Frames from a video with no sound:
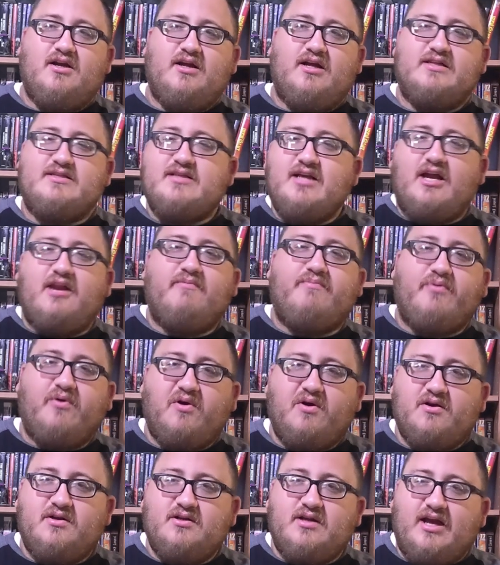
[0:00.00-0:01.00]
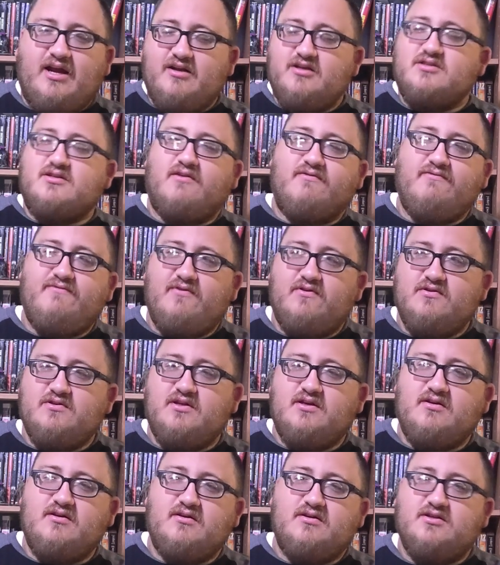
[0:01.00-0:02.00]
It's not important and it's
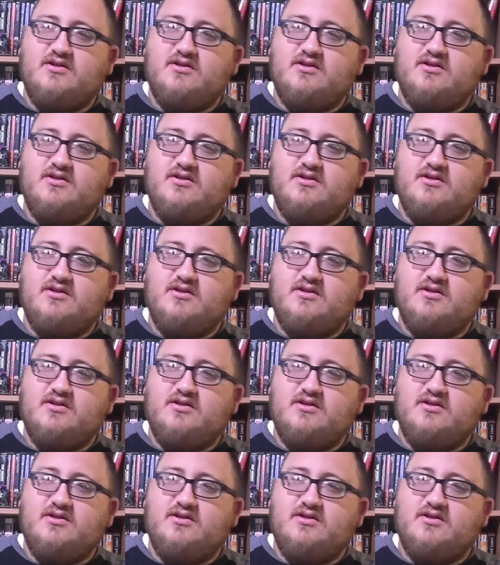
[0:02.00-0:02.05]
confusing,